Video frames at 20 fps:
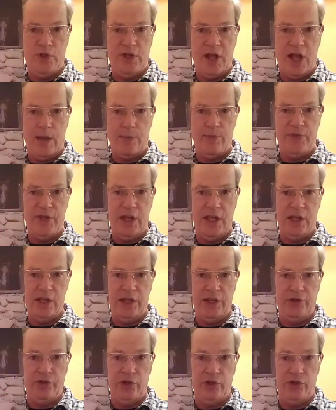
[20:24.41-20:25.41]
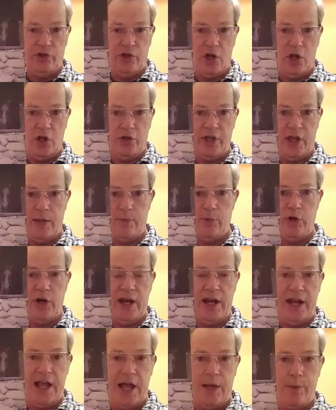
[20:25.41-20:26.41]
top 10 list as an all-time
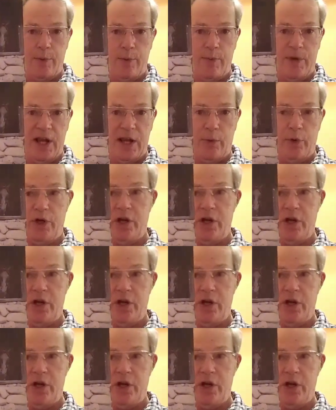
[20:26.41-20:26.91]
great album, and I